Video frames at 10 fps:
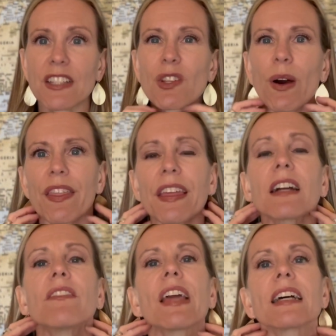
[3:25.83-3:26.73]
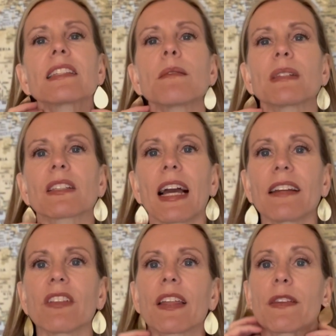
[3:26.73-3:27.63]
So I think of the SCM as kind
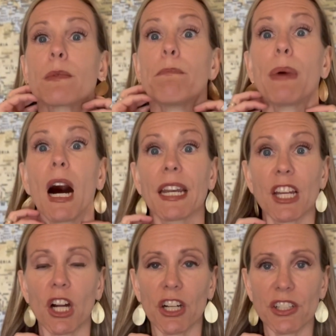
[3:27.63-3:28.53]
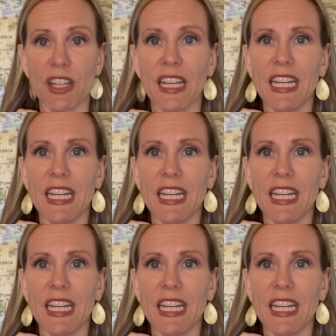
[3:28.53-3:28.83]
of like this bodyguard,